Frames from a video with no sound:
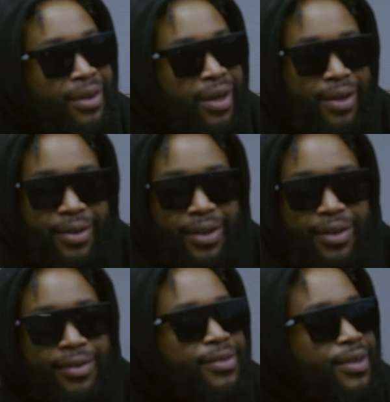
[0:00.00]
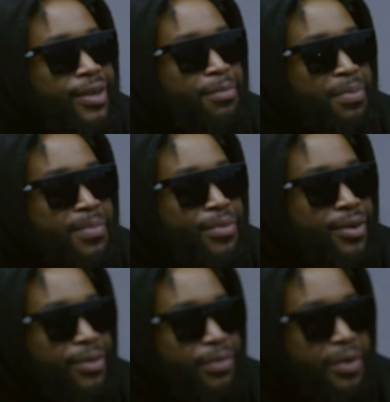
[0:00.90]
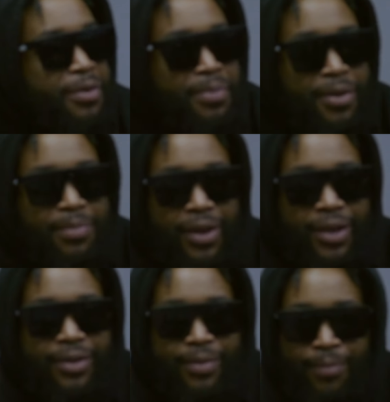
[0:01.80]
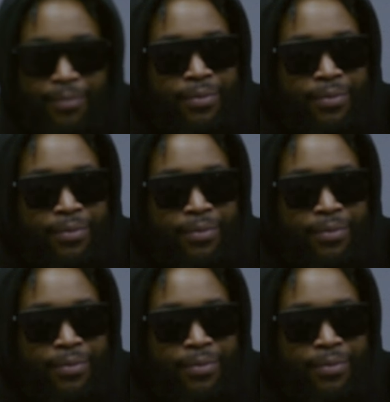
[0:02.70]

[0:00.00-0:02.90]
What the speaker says: Like these people are real people. They